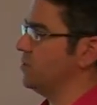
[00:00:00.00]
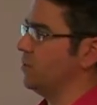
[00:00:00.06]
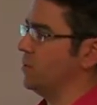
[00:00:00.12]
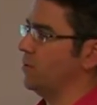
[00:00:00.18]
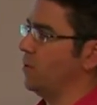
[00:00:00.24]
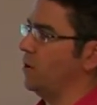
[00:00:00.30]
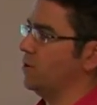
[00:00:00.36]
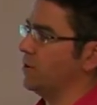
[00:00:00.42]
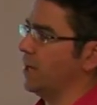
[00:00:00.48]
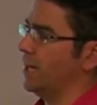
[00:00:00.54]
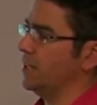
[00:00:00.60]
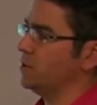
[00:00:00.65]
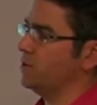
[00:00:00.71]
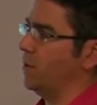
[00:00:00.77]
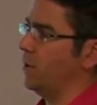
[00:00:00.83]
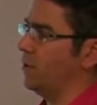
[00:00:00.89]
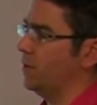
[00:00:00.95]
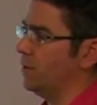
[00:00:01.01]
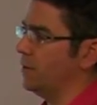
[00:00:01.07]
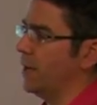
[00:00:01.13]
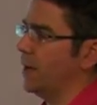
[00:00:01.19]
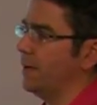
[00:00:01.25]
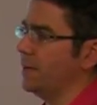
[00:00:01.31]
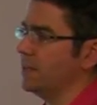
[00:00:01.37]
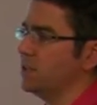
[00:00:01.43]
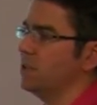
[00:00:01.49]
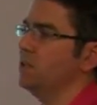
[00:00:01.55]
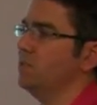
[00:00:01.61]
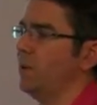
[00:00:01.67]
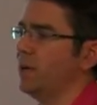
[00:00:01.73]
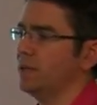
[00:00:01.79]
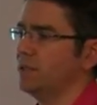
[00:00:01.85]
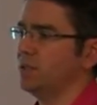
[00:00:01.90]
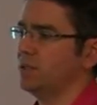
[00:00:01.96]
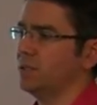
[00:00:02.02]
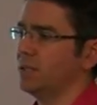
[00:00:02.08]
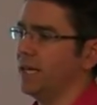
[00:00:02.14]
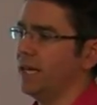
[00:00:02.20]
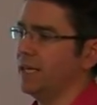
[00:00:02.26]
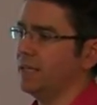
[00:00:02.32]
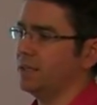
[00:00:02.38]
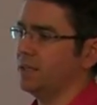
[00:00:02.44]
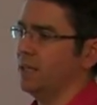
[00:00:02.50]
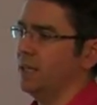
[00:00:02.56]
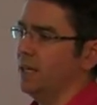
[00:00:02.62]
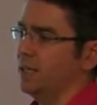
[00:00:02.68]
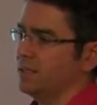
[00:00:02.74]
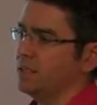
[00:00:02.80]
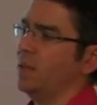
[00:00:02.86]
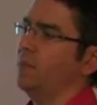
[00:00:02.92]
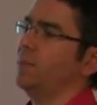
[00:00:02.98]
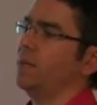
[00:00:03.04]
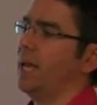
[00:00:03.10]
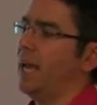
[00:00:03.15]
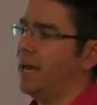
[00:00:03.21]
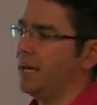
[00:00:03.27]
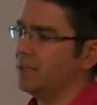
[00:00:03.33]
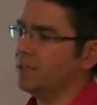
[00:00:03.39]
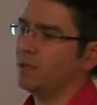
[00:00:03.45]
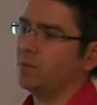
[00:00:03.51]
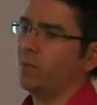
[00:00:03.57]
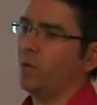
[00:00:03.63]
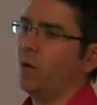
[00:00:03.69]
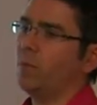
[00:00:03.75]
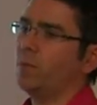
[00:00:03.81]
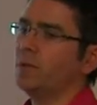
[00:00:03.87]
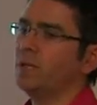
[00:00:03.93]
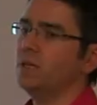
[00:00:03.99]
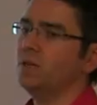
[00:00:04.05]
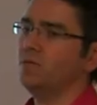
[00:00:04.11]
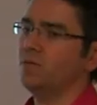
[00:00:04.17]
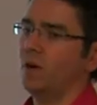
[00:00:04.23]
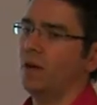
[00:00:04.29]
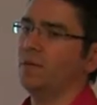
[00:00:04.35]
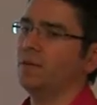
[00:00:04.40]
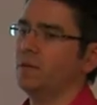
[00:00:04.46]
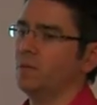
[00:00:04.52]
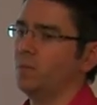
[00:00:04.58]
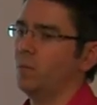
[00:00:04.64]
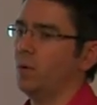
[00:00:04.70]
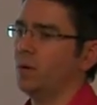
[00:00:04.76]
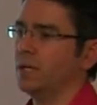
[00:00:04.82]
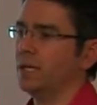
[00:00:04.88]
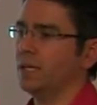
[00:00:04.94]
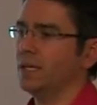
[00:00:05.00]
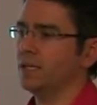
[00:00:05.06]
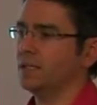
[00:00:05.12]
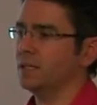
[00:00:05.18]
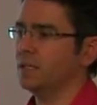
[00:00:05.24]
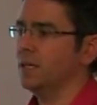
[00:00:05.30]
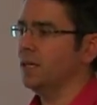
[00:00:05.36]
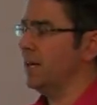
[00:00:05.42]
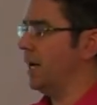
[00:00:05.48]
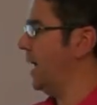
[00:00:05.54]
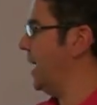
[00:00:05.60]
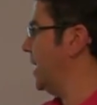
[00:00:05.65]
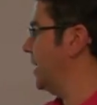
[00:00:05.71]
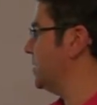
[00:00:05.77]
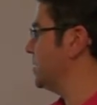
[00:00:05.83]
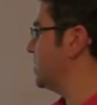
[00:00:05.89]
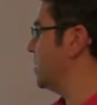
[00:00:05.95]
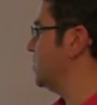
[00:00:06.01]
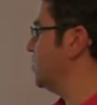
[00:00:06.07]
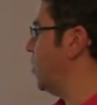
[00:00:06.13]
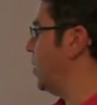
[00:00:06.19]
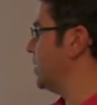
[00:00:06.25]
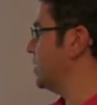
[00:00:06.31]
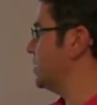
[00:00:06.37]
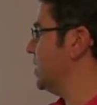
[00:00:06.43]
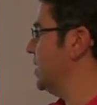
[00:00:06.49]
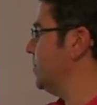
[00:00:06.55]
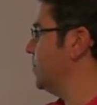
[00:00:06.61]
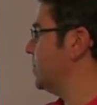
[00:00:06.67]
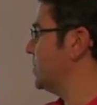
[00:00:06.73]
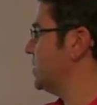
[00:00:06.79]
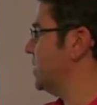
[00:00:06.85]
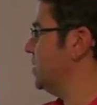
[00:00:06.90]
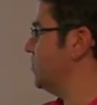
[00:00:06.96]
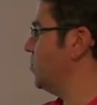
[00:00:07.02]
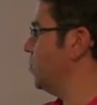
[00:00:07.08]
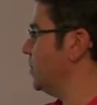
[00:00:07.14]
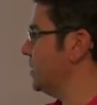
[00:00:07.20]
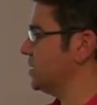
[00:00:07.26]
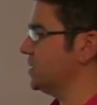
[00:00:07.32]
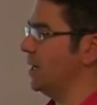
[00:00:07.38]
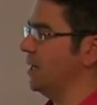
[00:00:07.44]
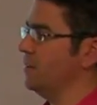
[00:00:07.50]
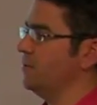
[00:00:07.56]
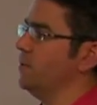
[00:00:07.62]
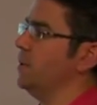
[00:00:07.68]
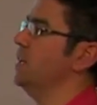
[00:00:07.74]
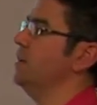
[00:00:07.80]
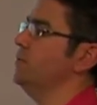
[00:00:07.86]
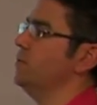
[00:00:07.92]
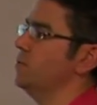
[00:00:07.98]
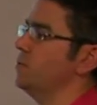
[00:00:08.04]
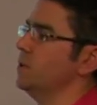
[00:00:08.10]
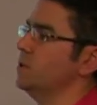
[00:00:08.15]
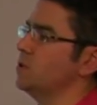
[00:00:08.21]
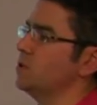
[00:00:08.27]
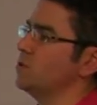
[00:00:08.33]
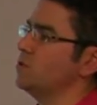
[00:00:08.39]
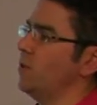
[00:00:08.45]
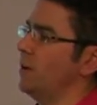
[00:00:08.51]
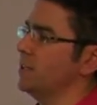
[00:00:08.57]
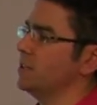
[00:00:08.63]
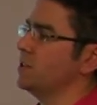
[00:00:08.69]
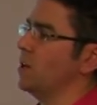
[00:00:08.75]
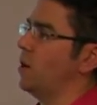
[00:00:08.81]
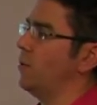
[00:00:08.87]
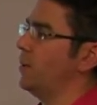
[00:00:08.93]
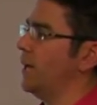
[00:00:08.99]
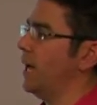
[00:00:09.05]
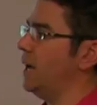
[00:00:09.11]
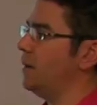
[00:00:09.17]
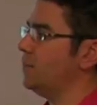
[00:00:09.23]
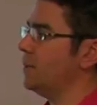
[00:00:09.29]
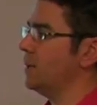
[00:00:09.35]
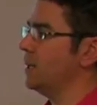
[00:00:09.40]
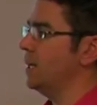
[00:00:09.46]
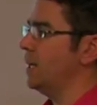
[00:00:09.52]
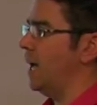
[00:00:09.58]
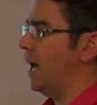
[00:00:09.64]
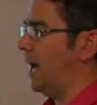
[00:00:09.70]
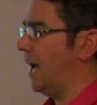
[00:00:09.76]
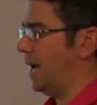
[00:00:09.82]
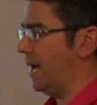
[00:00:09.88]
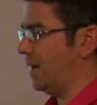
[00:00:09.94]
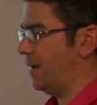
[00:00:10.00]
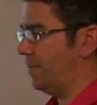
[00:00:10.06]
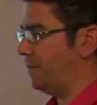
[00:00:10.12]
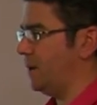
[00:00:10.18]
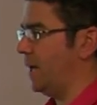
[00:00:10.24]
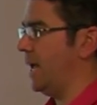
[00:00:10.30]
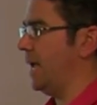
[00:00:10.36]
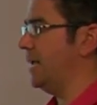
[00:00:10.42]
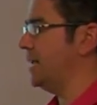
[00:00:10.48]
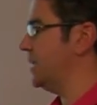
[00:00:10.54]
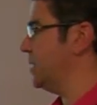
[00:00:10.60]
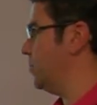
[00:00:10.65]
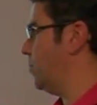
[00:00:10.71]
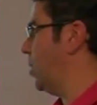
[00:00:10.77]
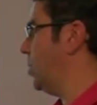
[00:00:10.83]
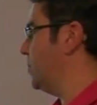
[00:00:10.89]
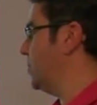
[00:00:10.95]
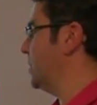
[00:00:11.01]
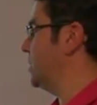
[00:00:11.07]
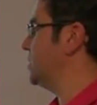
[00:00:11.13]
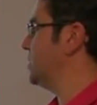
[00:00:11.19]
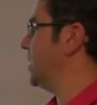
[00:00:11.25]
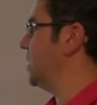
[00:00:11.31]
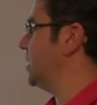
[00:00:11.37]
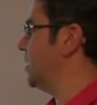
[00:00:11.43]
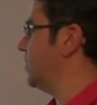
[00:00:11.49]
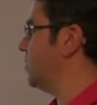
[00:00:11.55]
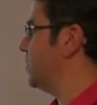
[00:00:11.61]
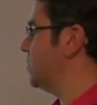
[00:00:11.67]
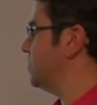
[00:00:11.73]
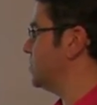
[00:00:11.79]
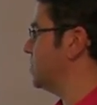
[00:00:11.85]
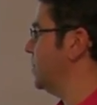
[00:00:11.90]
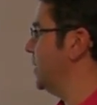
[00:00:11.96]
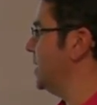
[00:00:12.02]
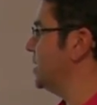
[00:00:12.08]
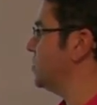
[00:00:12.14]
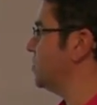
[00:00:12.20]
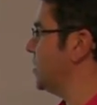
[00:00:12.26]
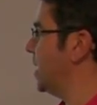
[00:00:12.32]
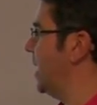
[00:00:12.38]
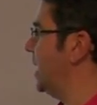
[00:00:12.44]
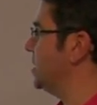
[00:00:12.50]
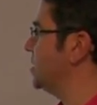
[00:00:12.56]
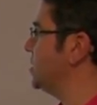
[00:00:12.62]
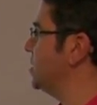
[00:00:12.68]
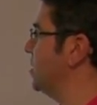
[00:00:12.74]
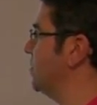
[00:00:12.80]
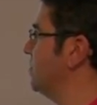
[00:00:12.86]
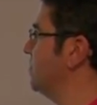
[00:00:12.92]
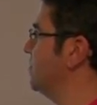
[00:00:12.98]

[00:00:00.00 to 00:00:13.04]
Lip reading: with low cash flow. They're actually wanting to get something out of the property rather than putting it in. And so 9 to 10% will be safe even with interest rates going up. And at the moment it's going to give them some extra cash.